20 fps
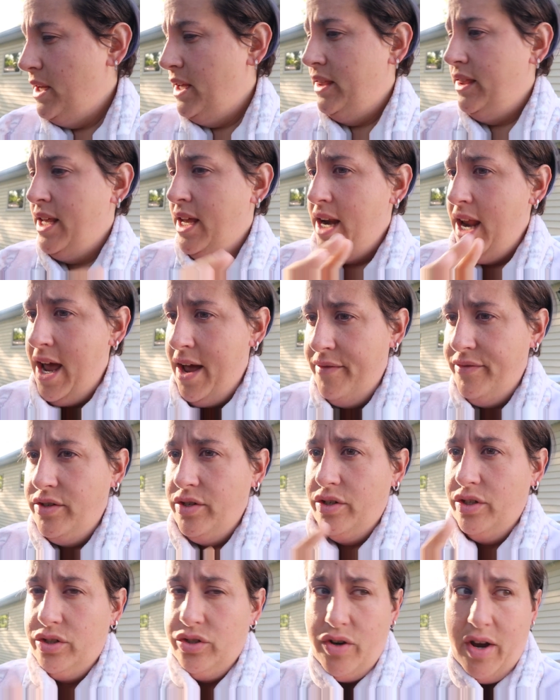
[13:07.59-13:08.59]
And then
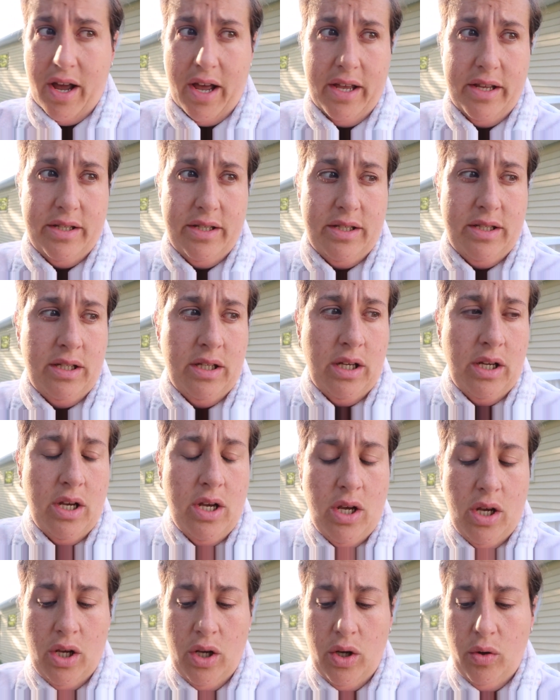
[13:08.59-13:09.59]
after it dries,
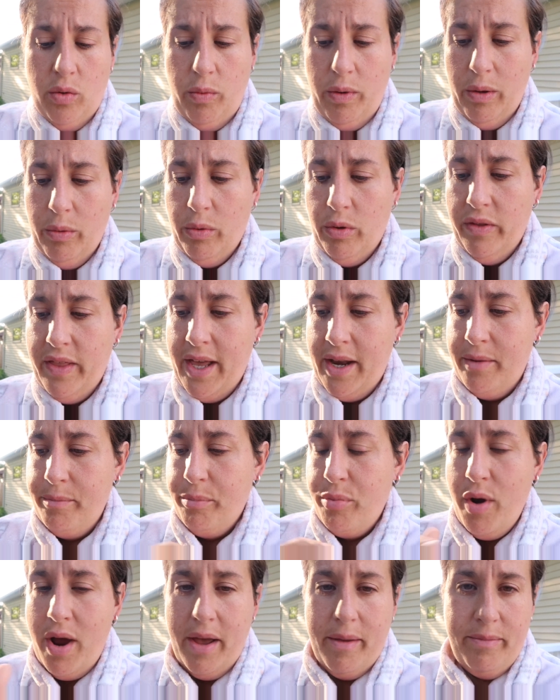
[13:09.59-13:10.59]
we will then
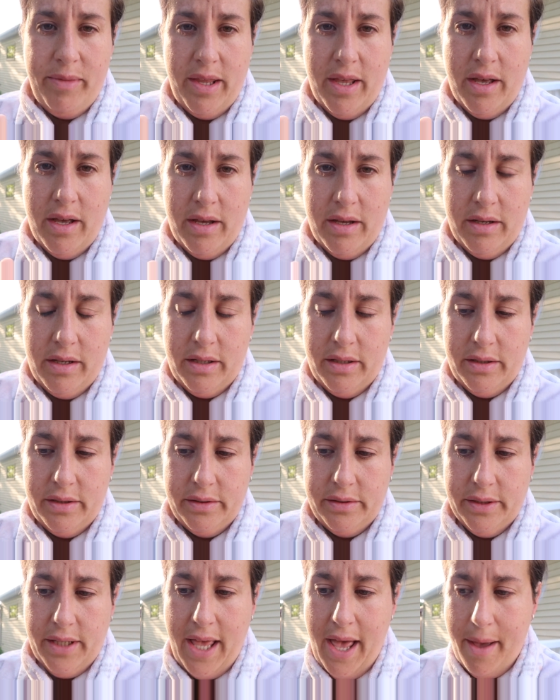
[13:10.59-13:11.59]
prime the
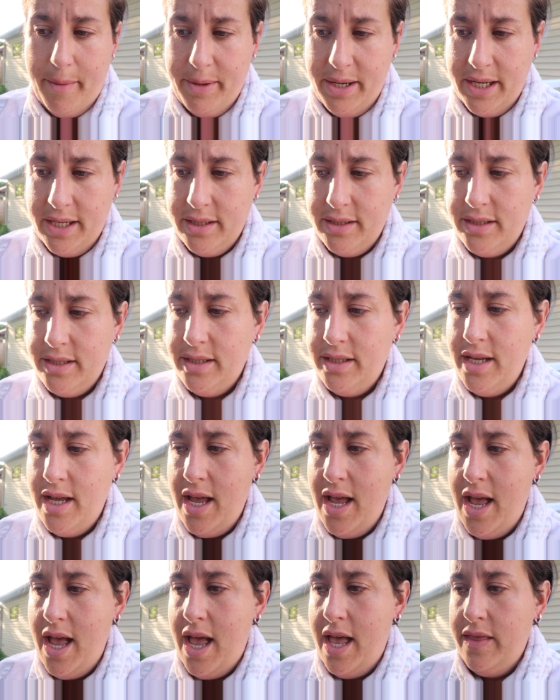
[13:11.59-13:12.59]
cabinets.
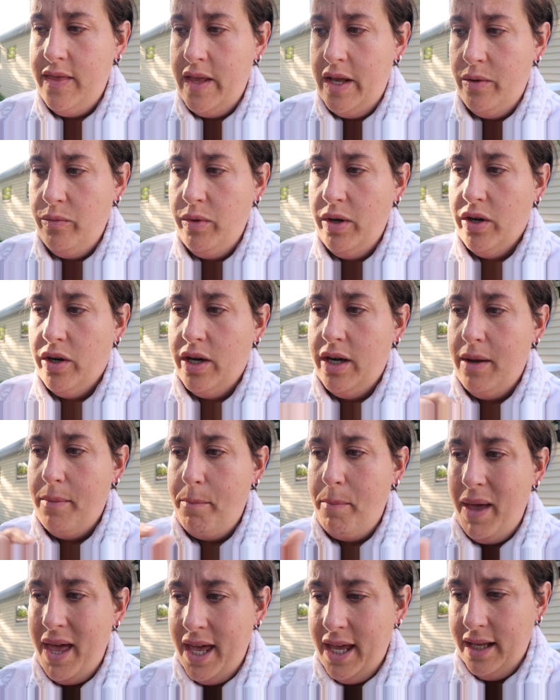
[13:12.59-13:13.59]
And then we are going to
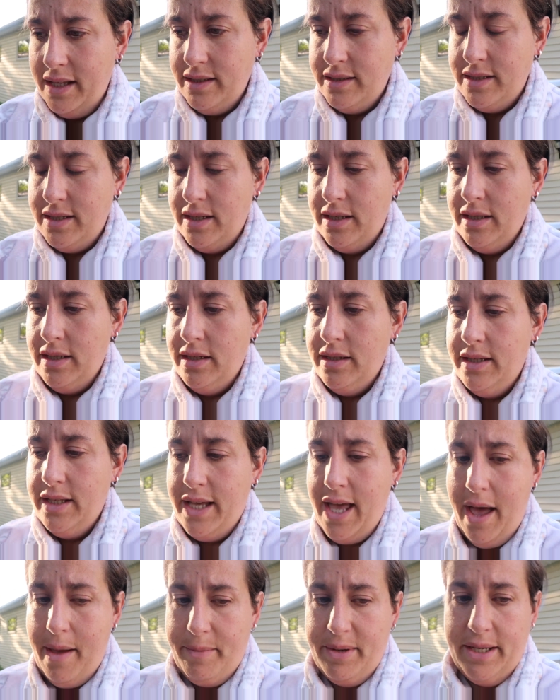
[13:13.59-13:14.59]
paint
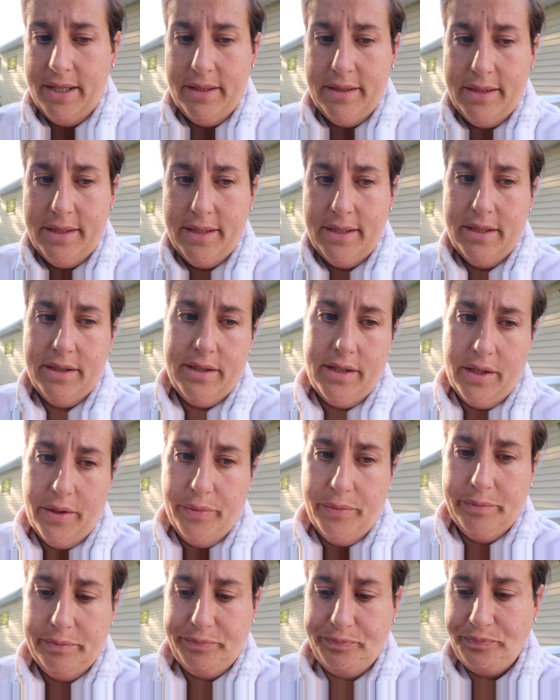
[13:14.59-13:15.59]
the cabinets.
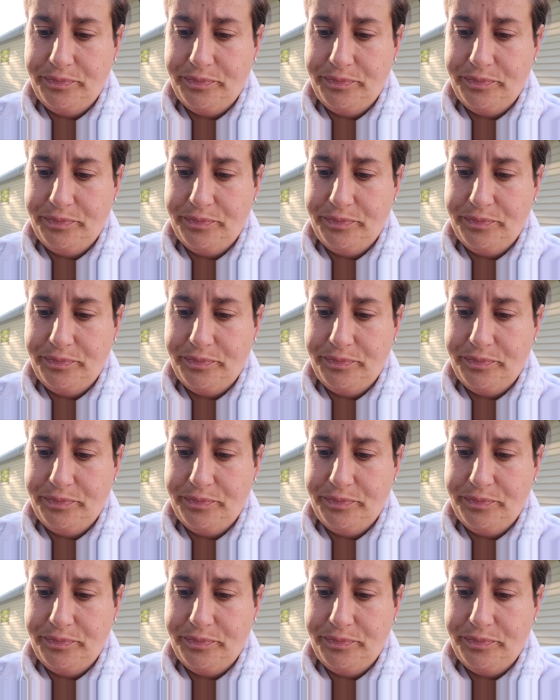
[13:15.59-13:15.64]
So